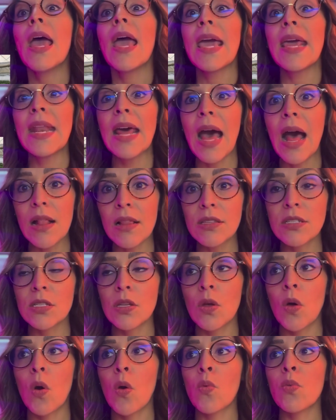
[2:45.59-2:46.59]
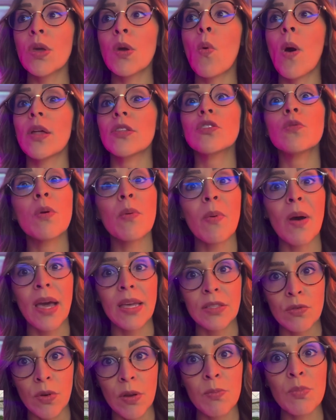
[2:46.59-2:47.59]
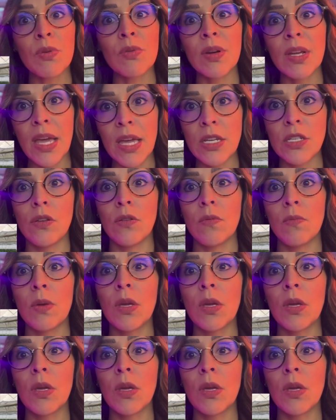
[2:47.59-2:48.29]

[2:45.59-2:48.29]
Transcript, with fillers: and also we want to provide drip irrigation,